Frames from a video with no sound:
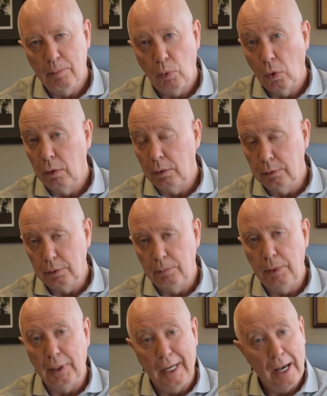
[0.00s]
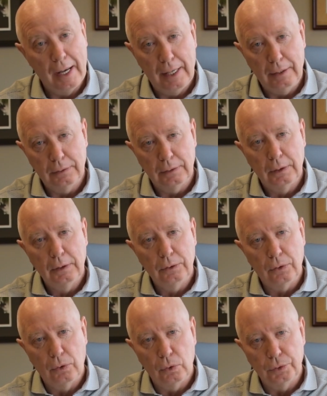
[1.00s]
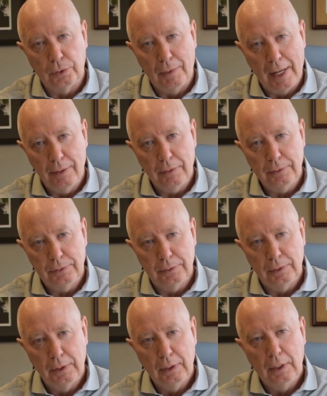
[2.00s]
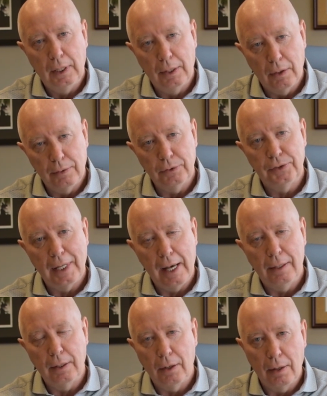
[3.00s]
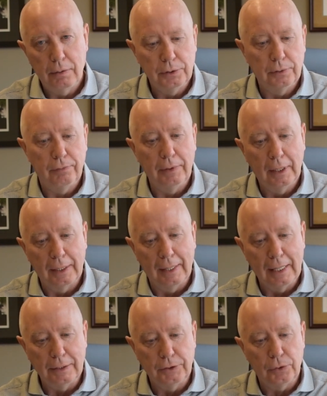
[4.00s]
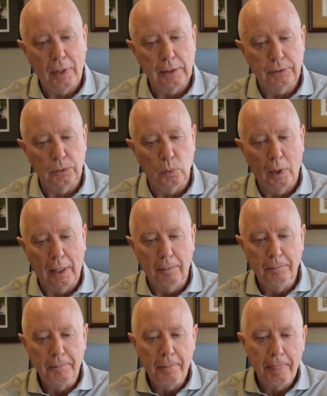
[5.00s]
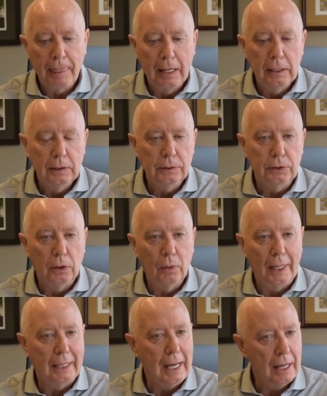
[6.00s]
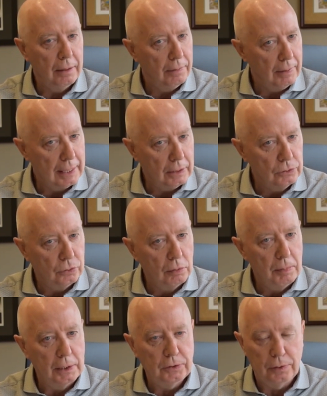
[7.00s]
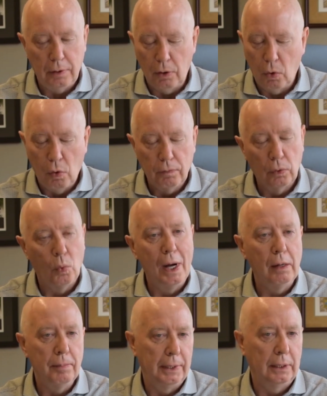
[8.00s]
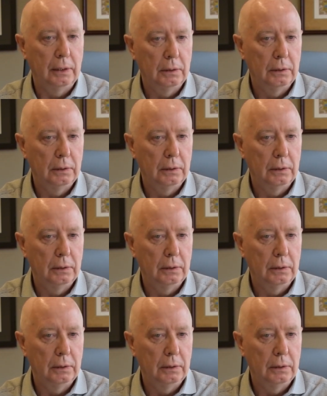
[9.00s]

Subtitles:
important to be kind to those around us and understand that others are feeling that stress as well. So again, thank you so much to the overwhelming